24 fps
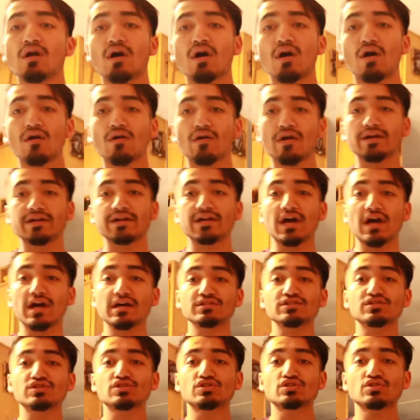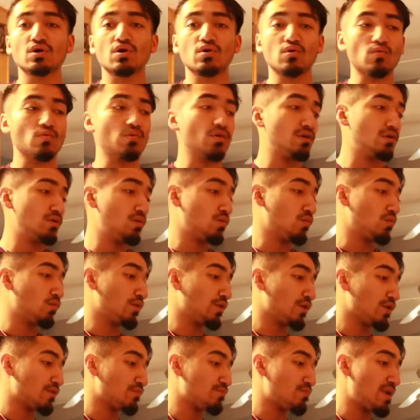All right, guys, so
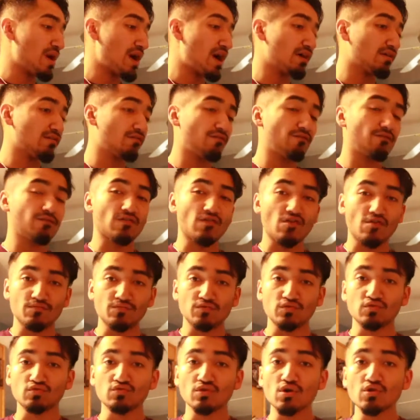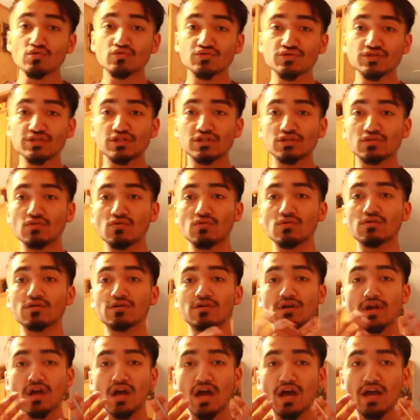we are back from the grocery store,
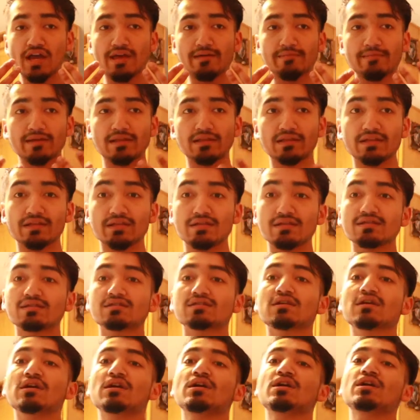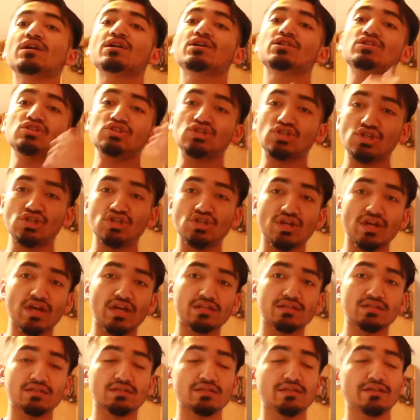or I am at least. Gigi
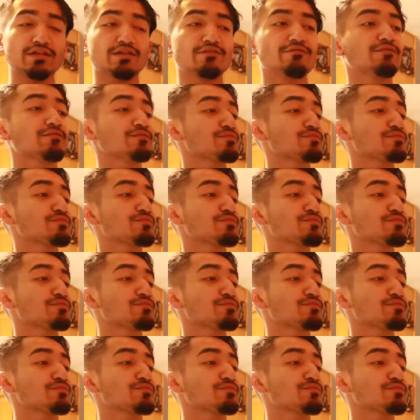had to leave.